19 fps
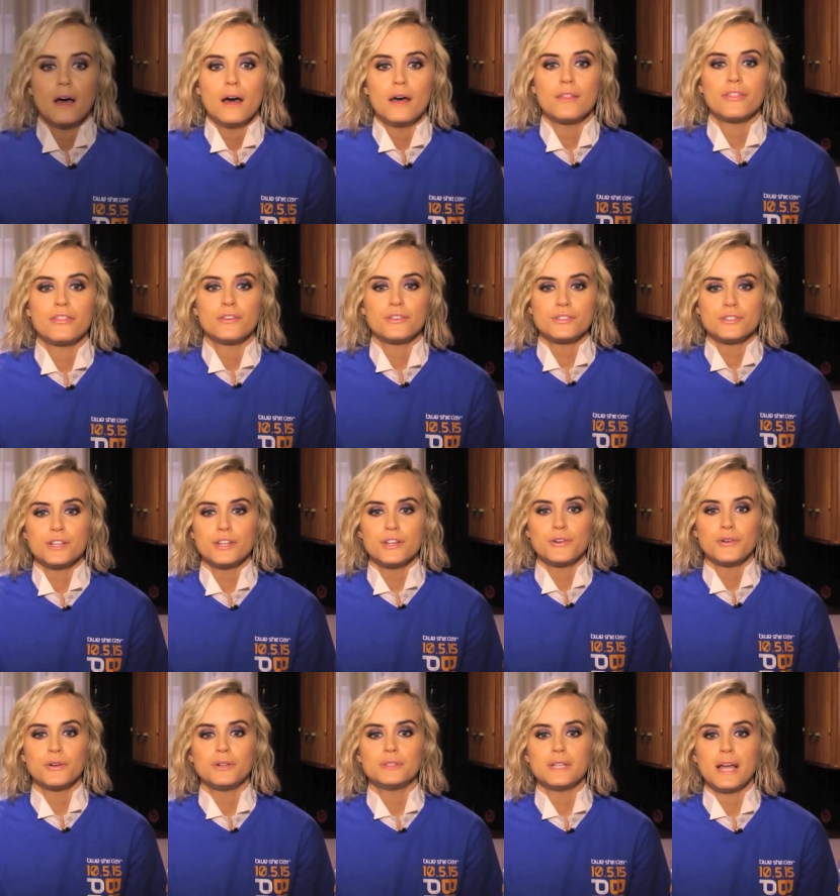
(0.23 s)
A 13 year
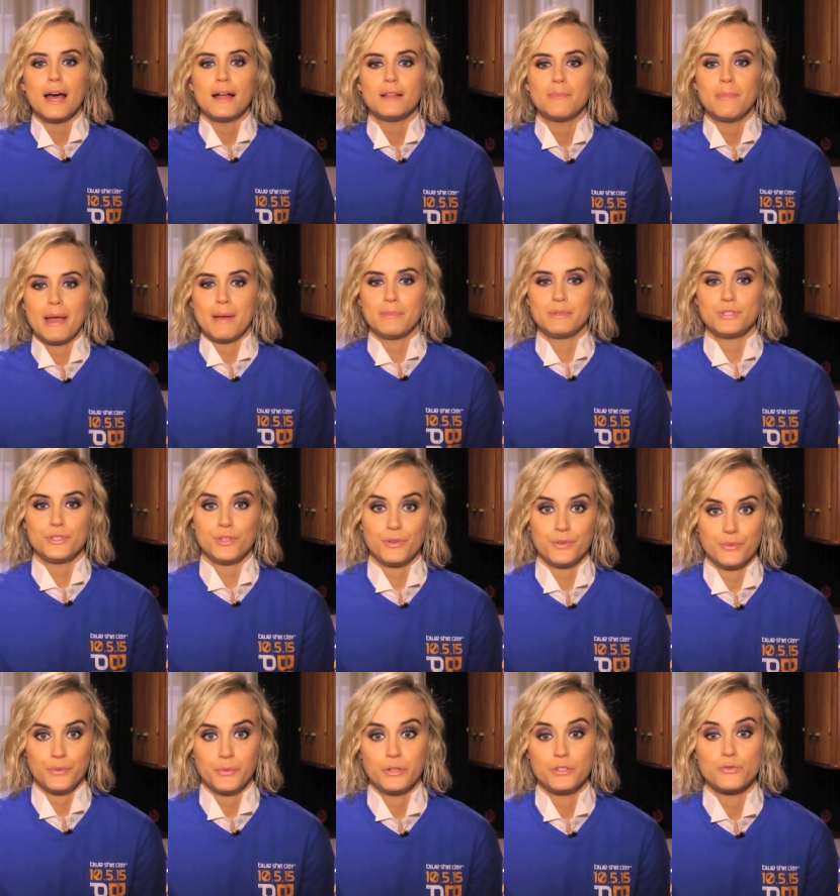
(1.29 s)
old Alabama
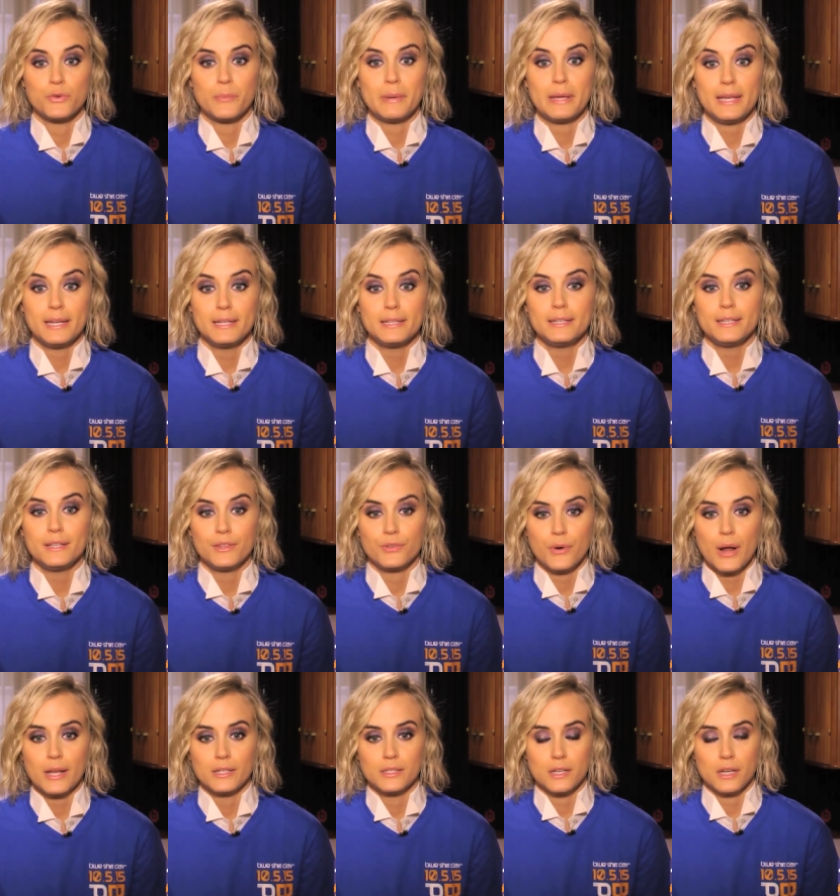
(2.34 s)
student was repeatedly
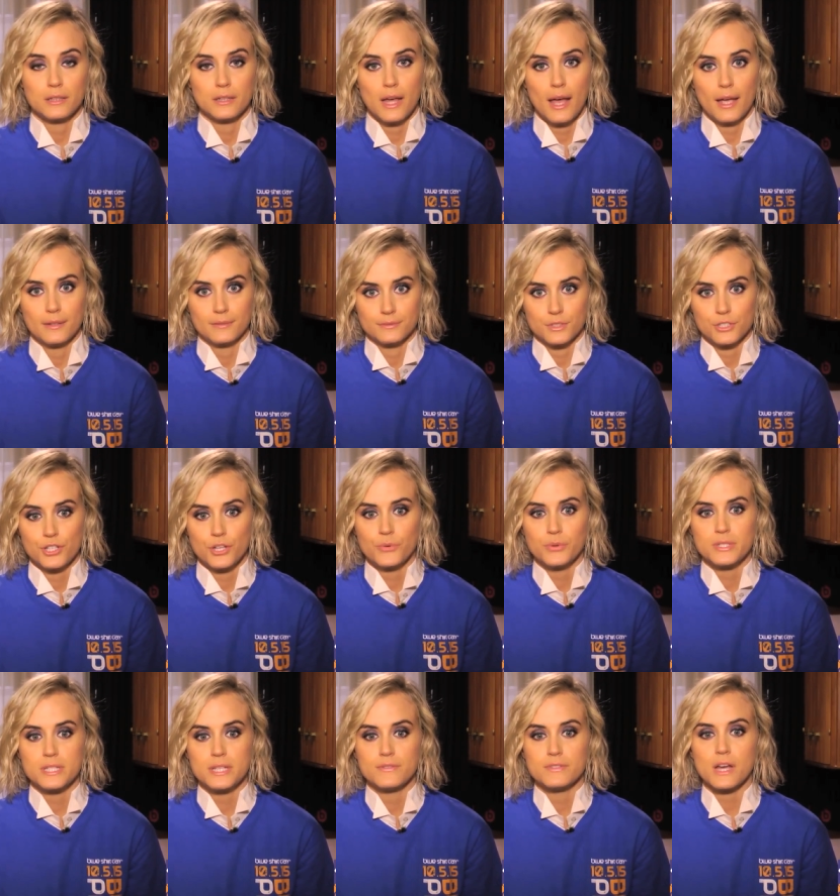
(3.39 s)
threatened online. She
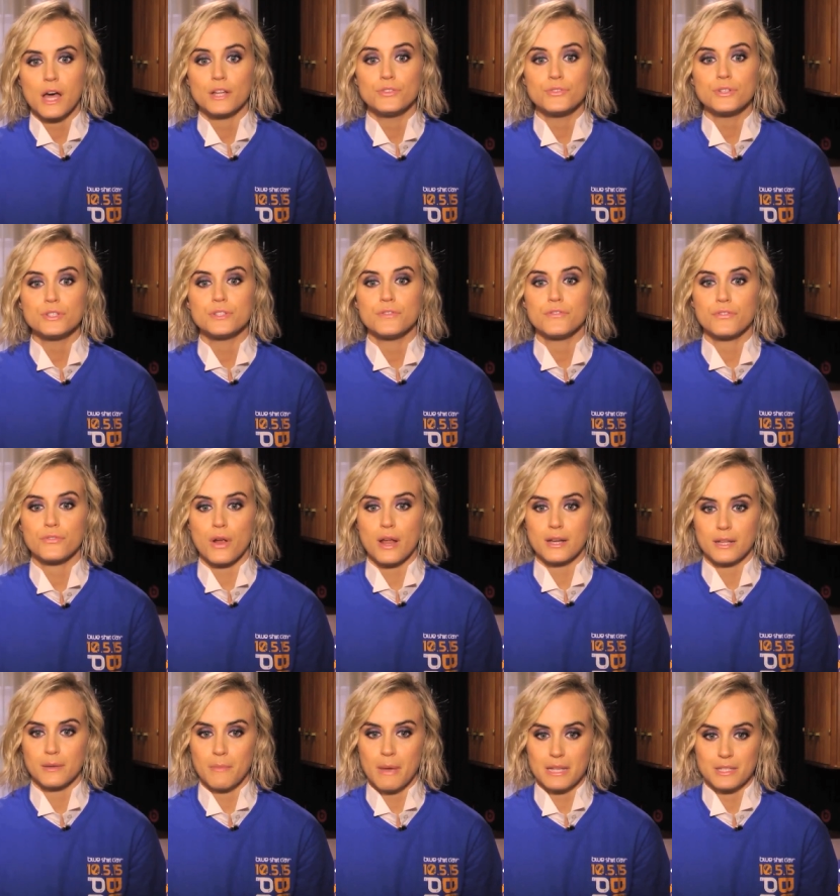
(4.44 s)
received hundreds of
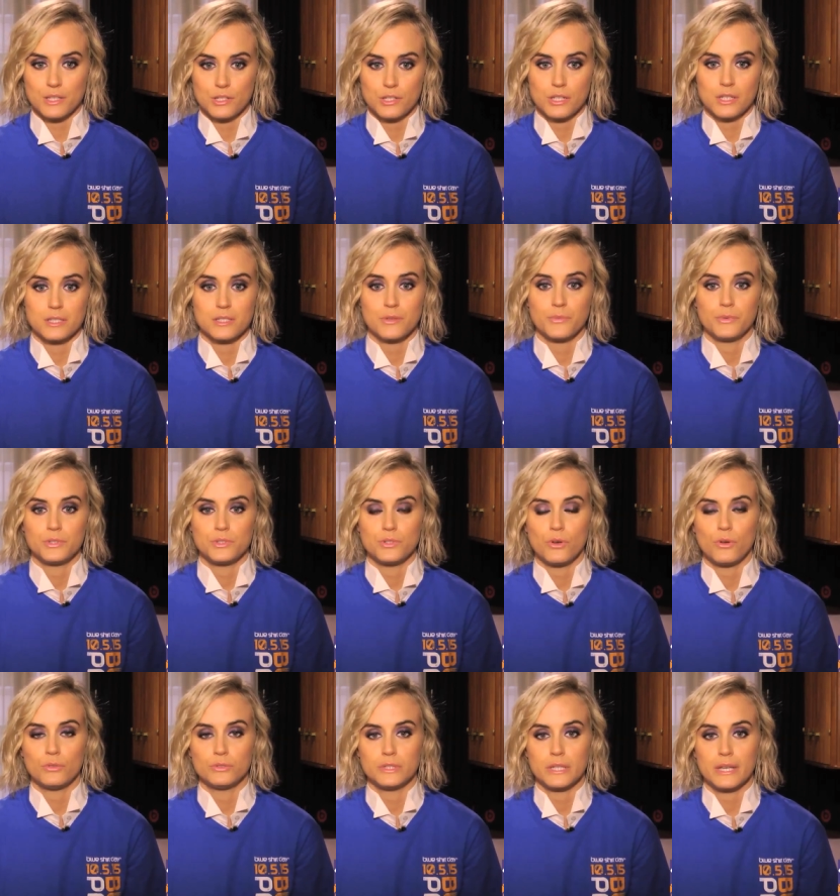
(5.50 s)
threatening messages and was
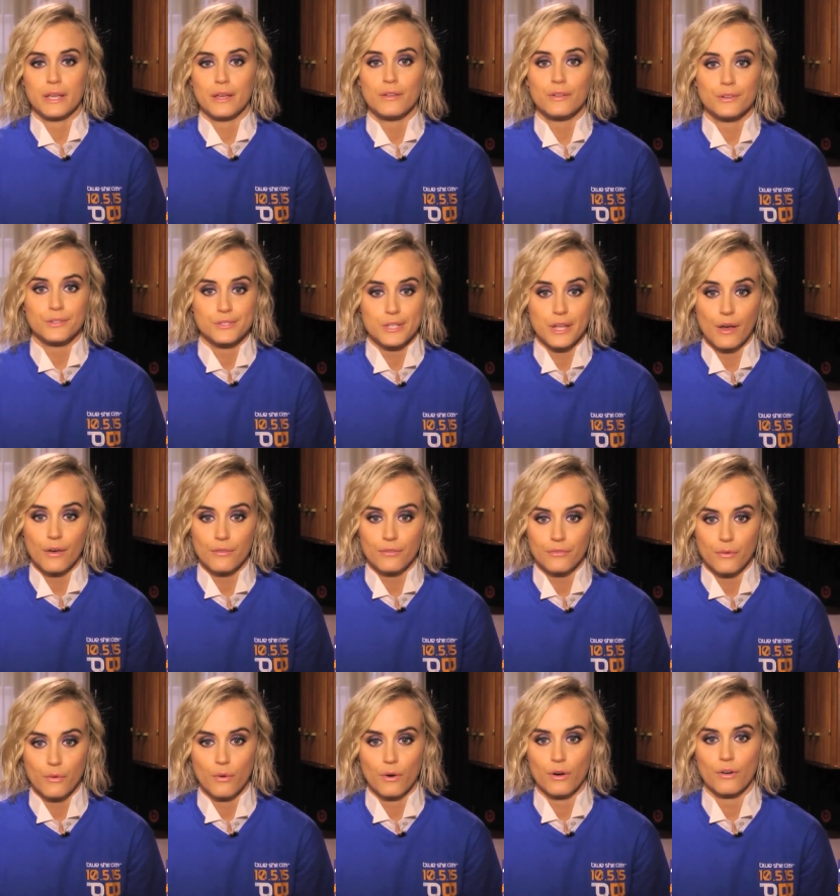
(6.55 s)
told to kill herself
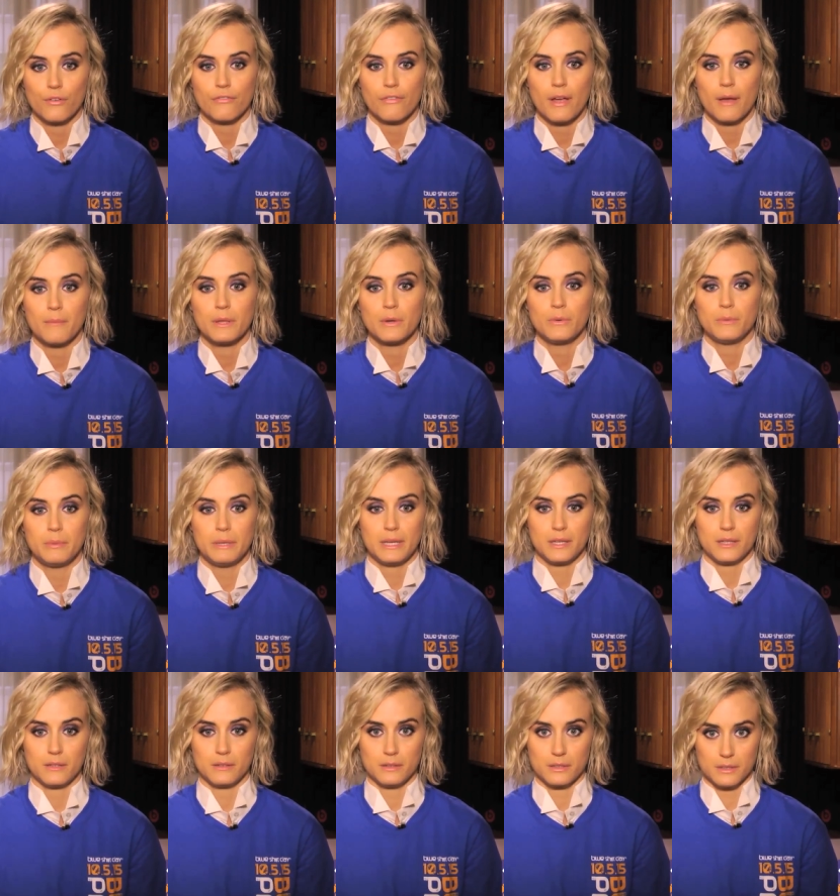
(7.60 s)
or her family would be
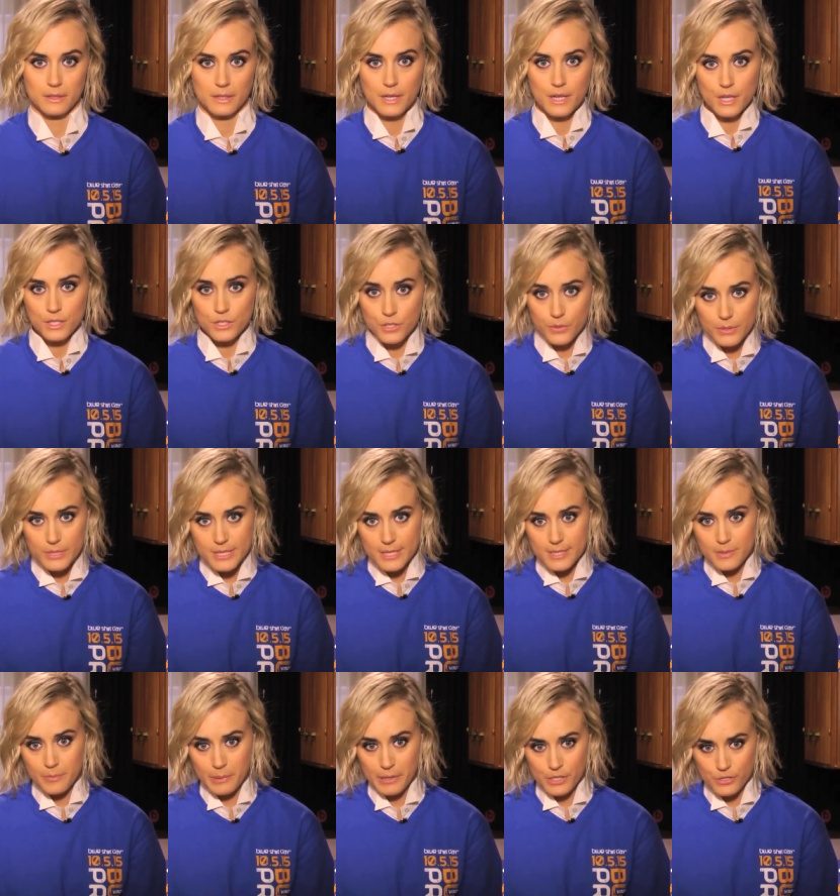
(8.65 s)
killed. She was sent
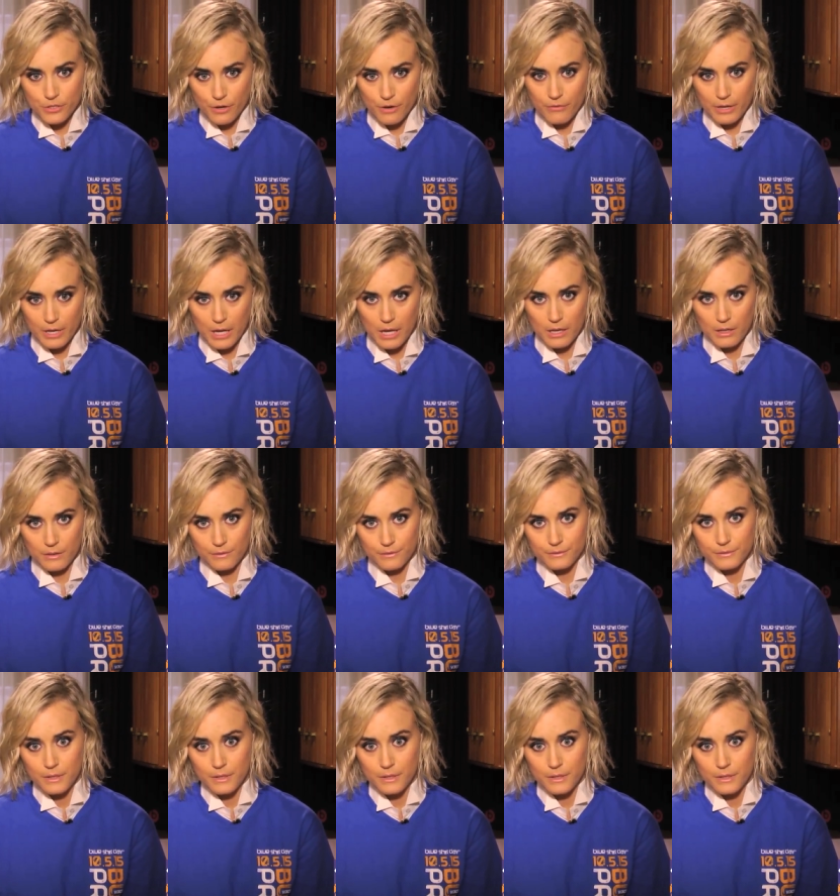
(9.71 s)
a picture of a gun.